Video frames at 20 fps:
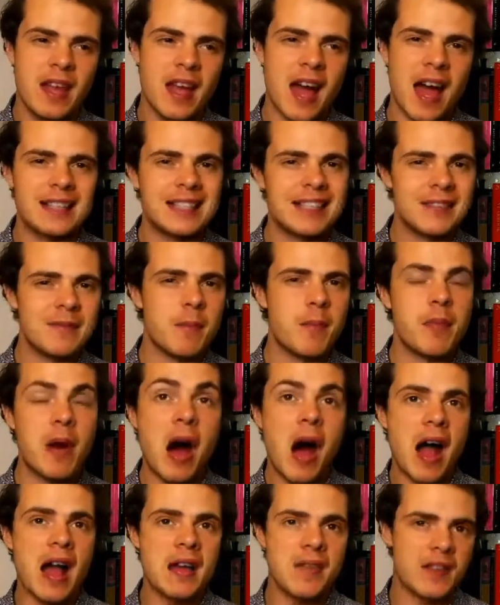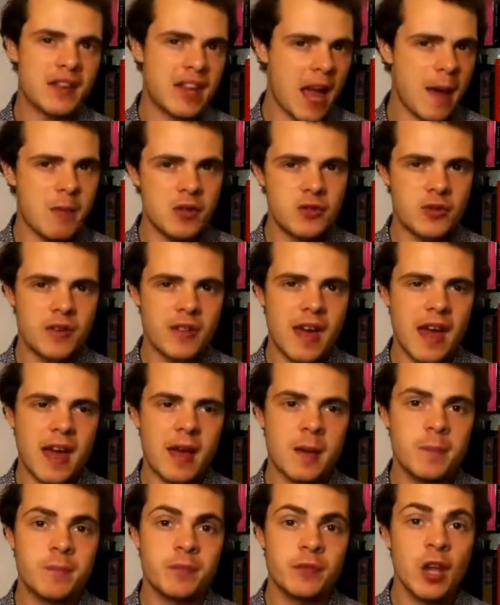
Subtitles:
I didn't buy the chemistry there,